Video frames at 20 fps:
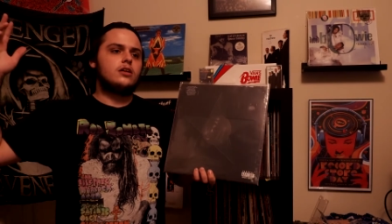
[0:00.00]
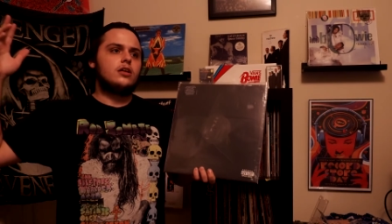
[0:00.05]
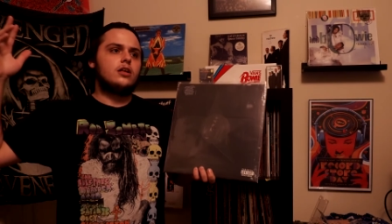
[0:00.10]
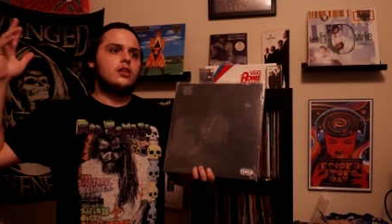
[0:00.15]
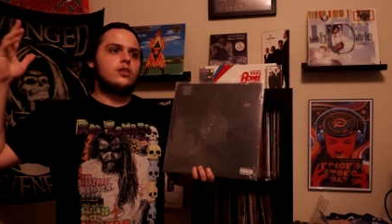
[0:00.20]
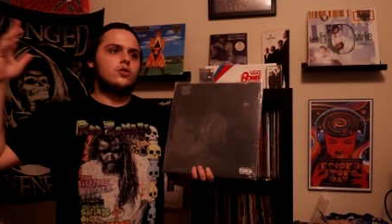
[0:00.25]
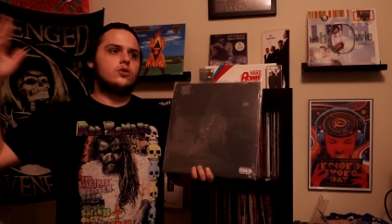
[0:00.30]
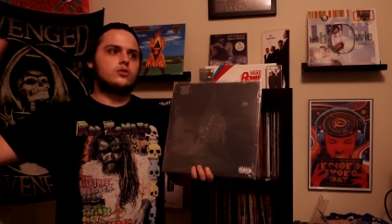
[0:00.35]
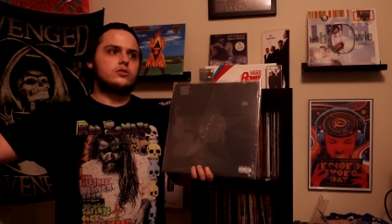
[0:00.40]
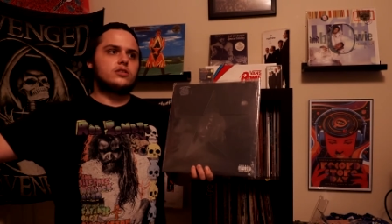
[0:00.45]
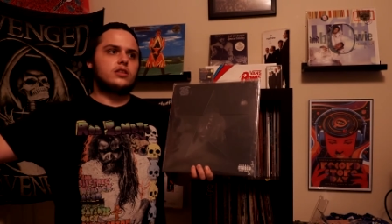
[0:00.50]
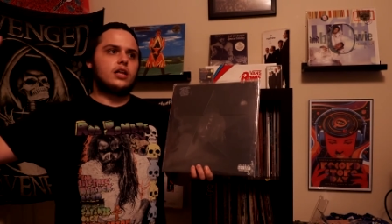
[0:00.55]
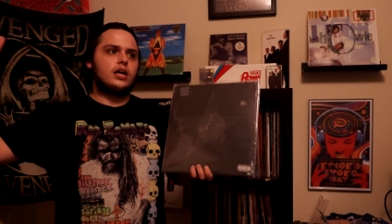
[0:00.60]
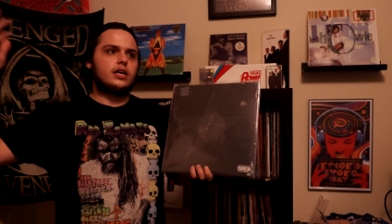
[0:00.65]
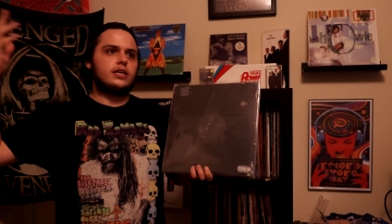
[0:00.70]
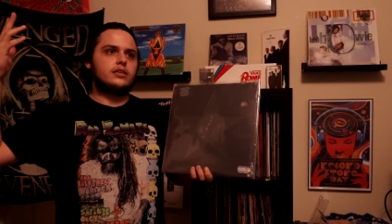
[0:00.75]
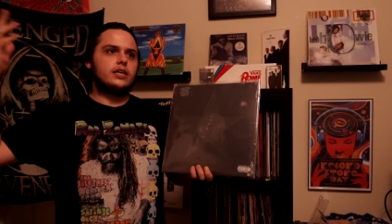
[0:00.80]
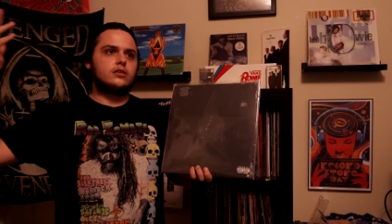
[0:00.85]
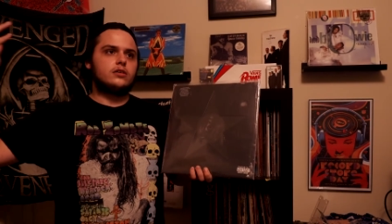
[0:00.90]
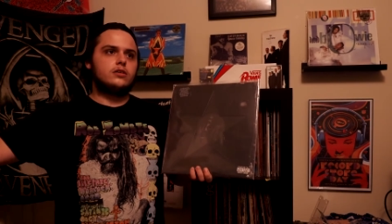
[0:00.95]
looks
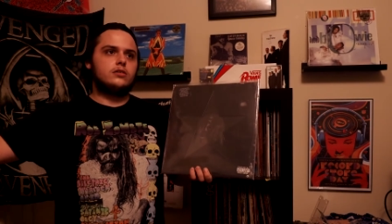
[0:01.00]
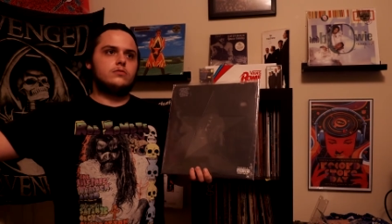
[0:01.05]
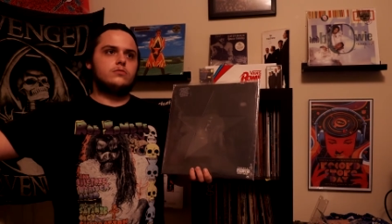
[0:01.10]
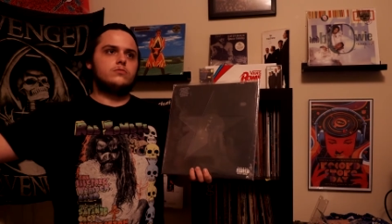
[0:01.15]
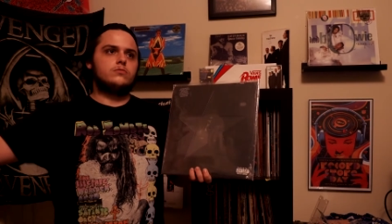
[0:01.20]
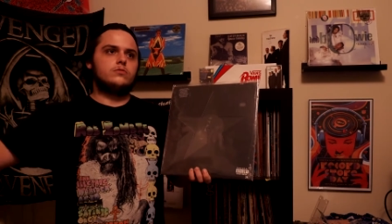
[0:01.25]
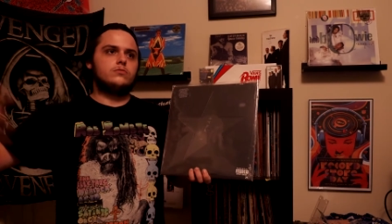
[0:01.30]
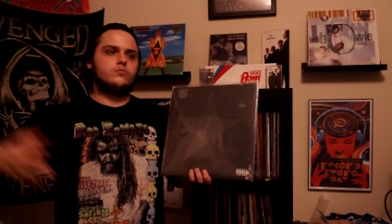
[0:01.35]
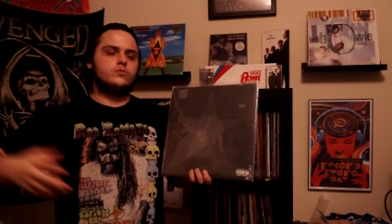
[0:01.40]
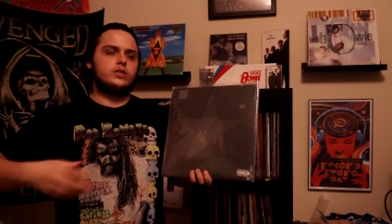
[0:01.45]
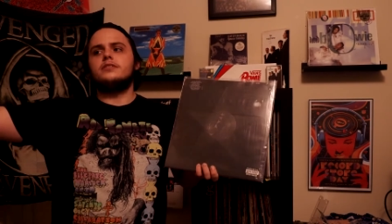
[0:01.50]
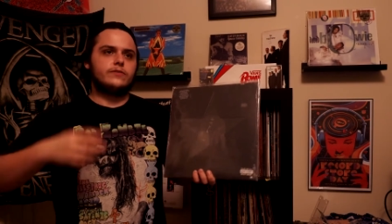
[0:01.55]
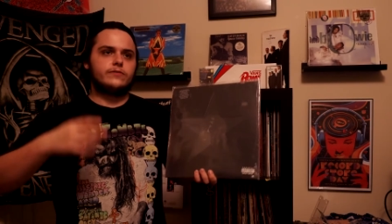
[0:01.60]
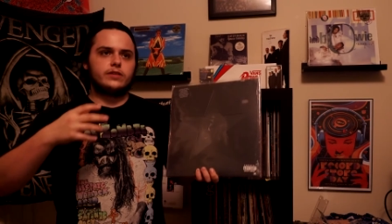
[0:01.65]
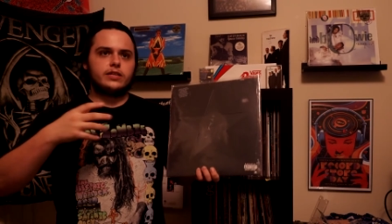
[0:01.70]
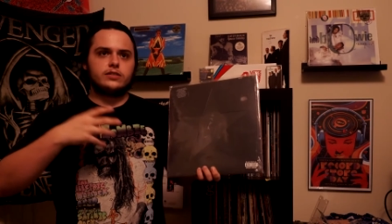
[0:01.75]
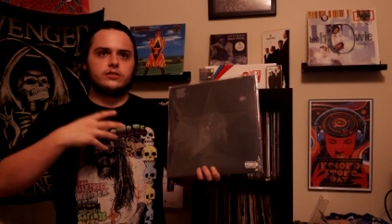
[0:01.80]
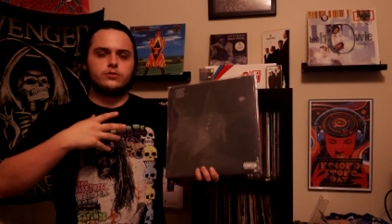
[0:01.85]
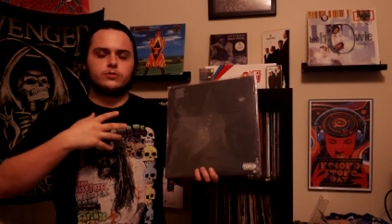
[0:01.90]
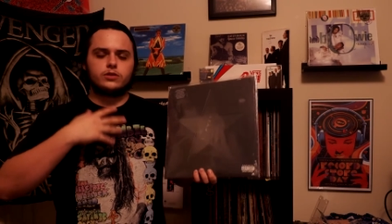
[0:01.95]
like whenever
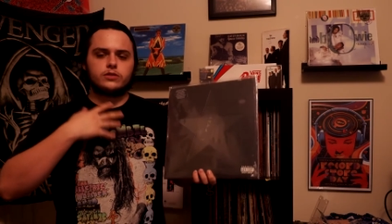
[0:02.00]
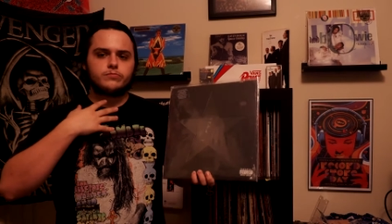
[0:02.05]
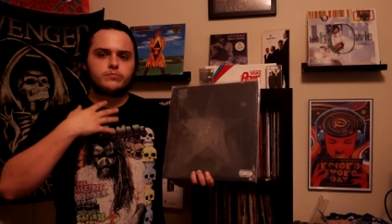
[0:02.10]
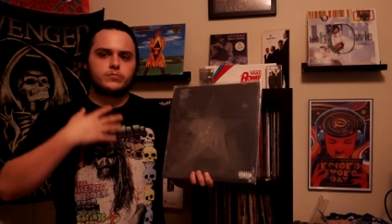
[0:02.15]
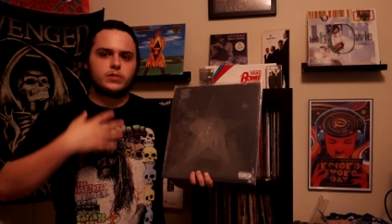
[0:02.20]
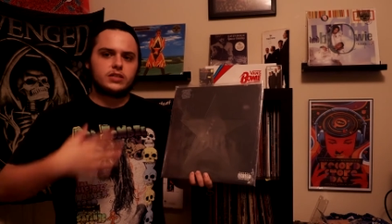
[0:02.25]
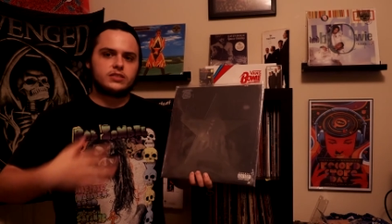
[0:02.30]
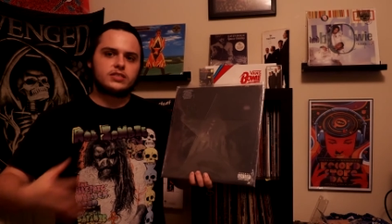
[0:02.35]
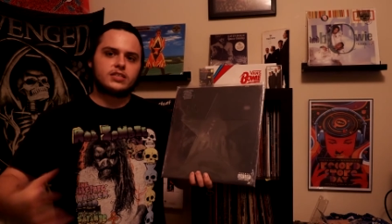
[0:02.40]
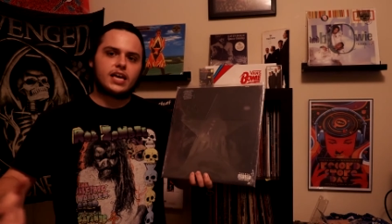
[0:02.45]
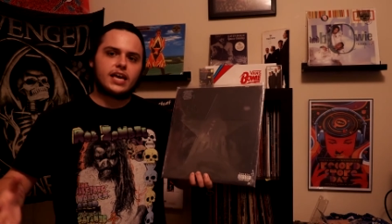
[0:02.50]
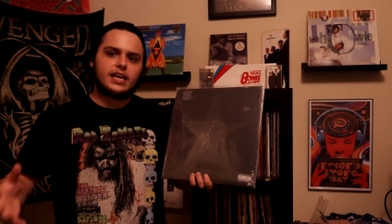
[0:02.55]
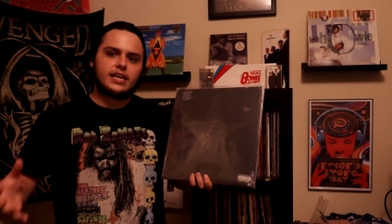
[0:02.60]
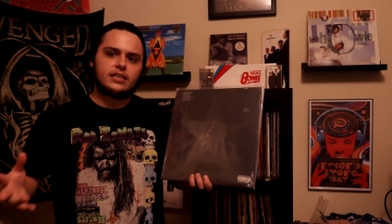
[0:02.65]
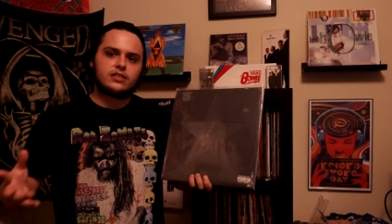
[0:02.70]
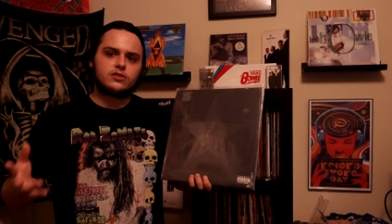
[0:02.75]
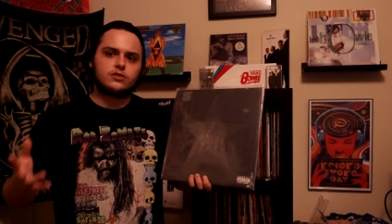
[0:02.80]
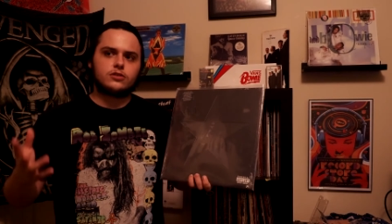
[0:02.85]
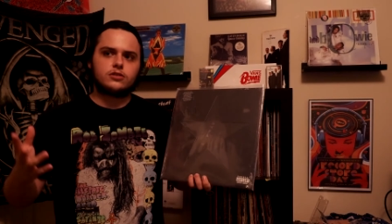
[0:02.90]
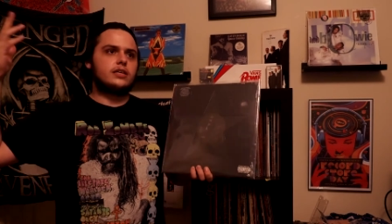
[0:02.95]
they do a
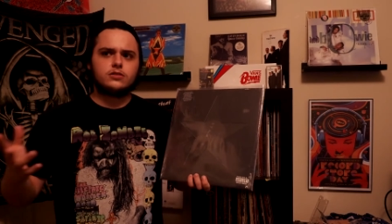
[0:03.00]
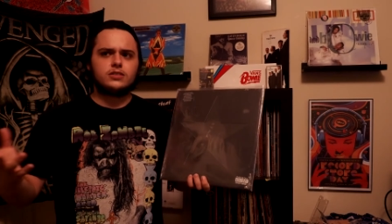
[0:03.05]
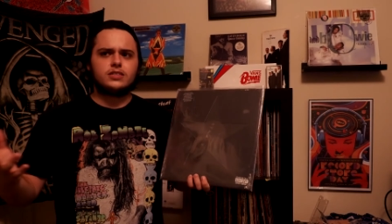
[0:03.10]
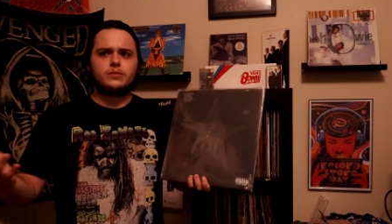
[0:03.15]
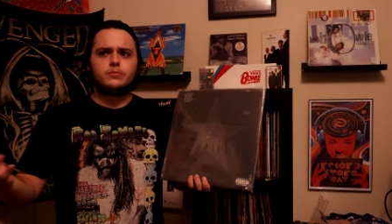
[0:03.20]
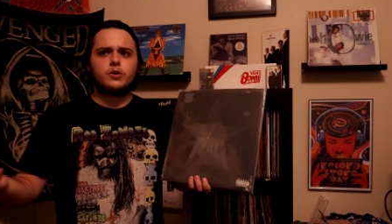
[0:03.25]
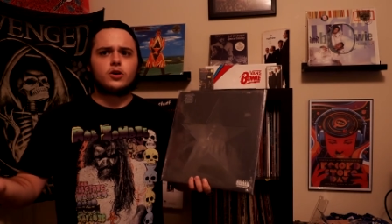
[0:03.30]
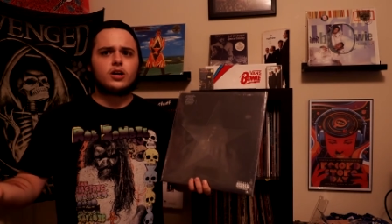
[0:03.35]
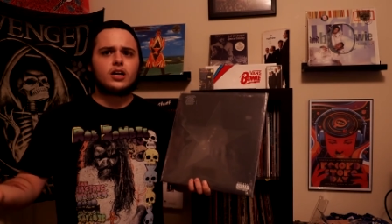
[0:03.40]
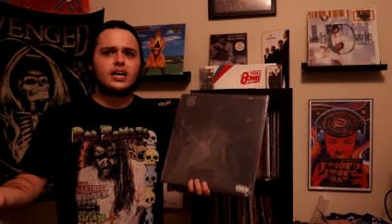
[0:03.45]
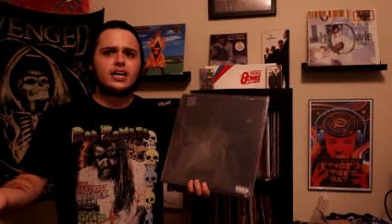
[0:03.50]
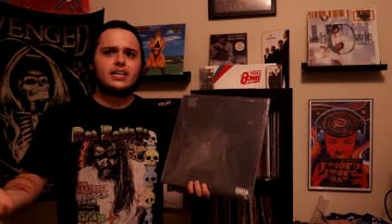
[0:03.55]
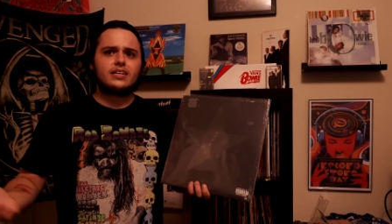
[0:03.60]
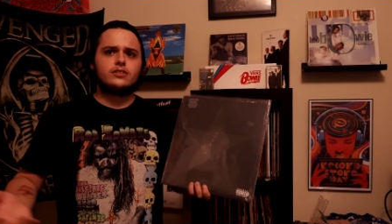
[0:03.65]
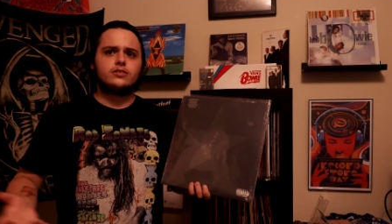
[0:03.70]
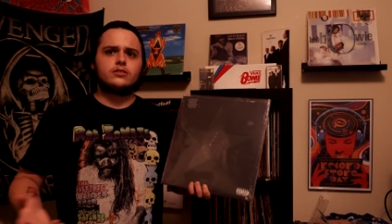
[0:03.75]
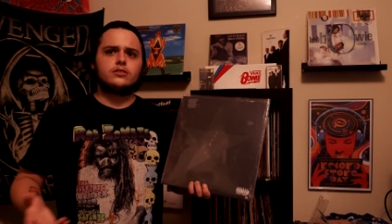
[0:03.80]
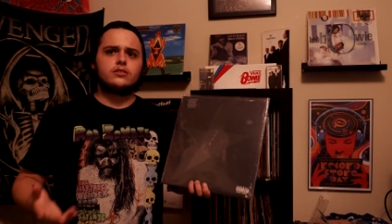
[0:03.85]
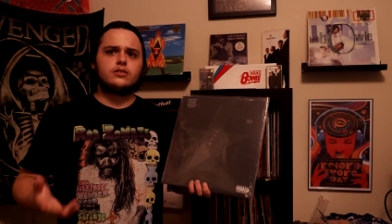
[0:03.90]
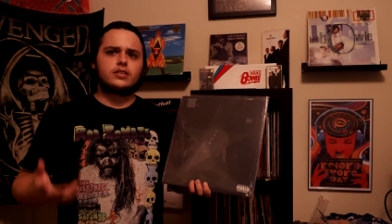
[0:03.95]
scan or an MRI
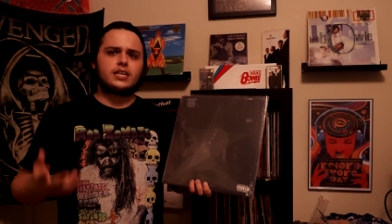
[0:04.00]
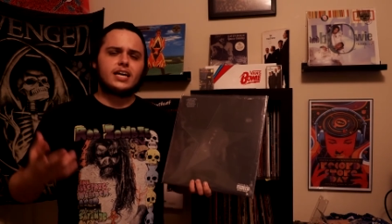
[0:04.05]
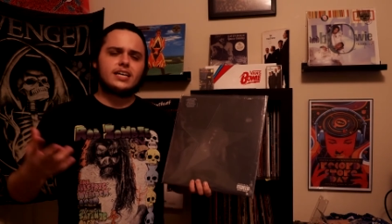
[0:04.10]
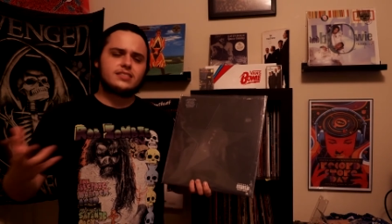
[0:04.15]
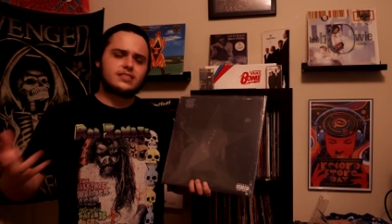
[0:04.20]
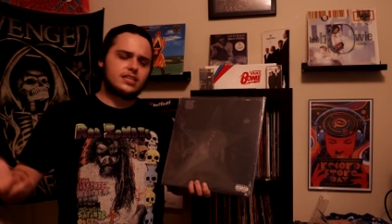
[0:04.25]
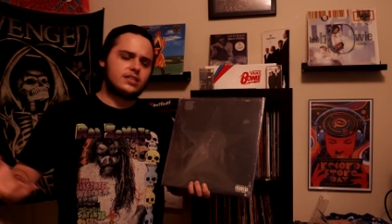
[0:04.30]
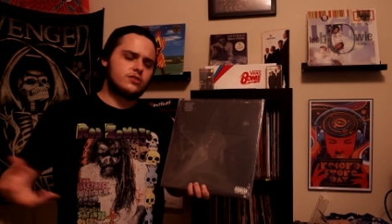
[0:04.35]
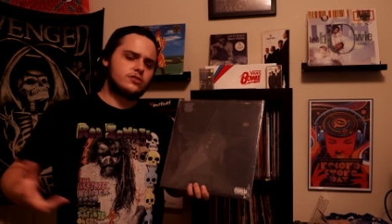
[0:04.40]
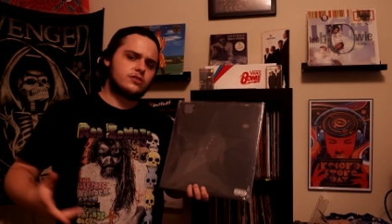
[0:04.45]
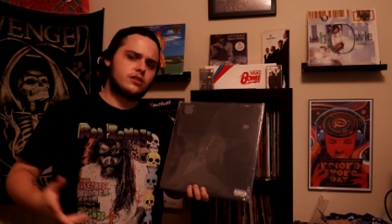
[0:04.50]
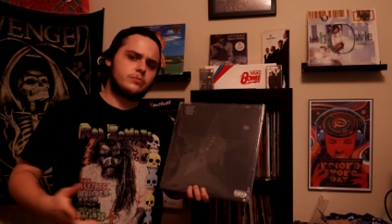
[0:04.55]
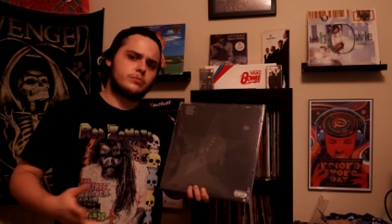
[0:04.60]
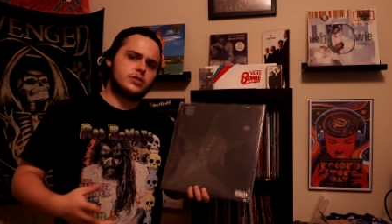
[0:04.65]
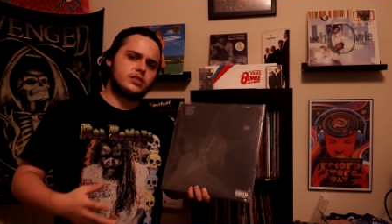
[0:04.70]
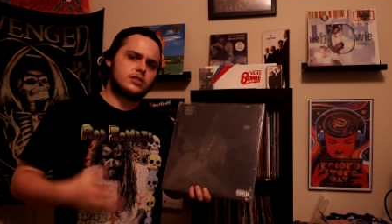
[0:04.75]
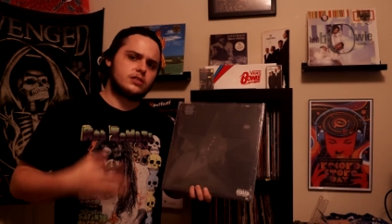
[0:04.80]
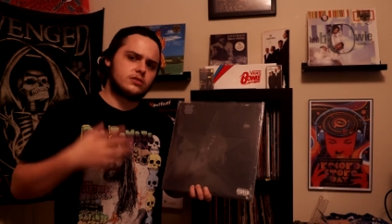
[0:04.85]
or a CAT scan or something.